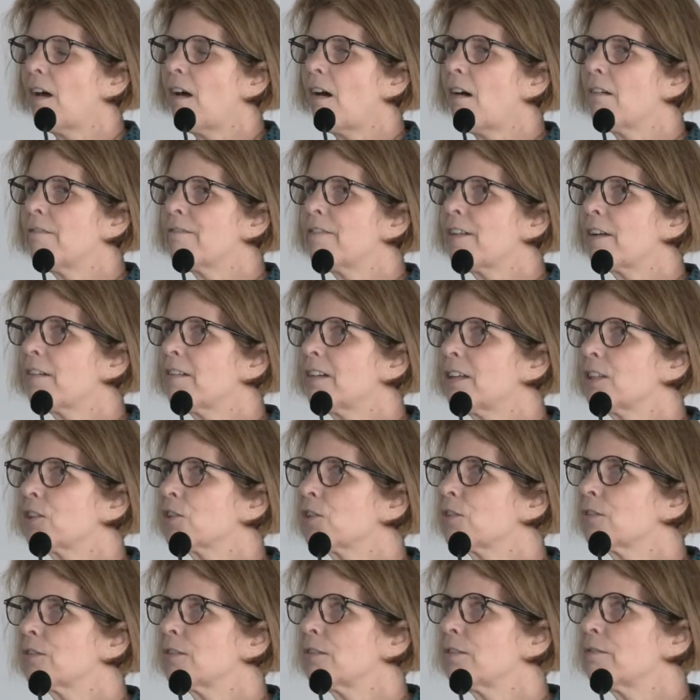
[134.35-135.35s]
are very
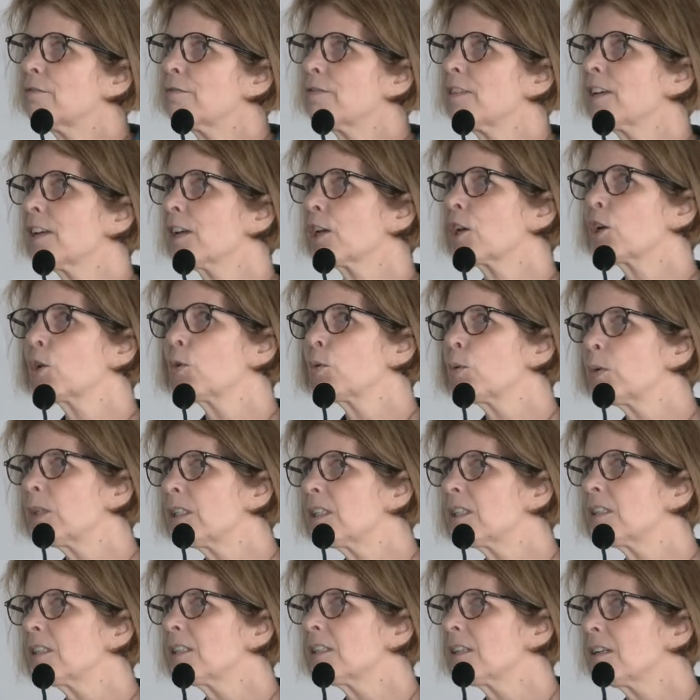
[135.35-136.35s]
sort of
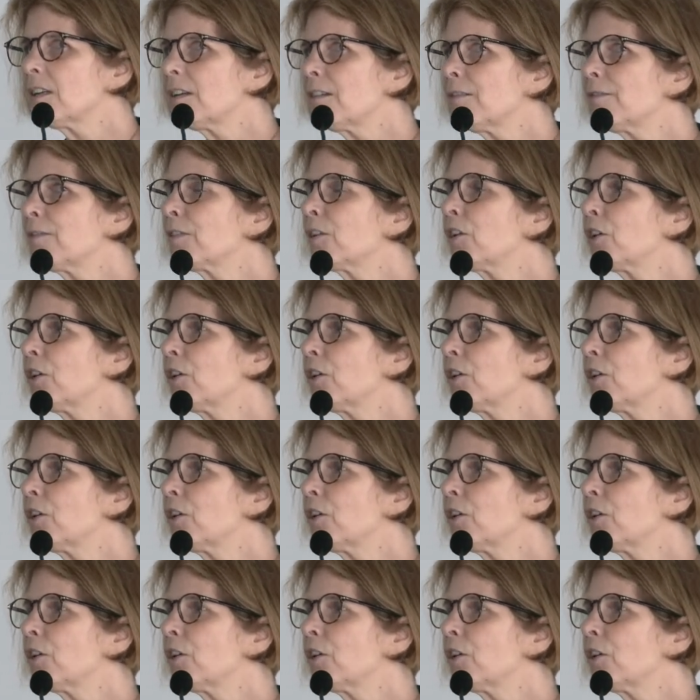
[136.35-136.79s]
inquisitive,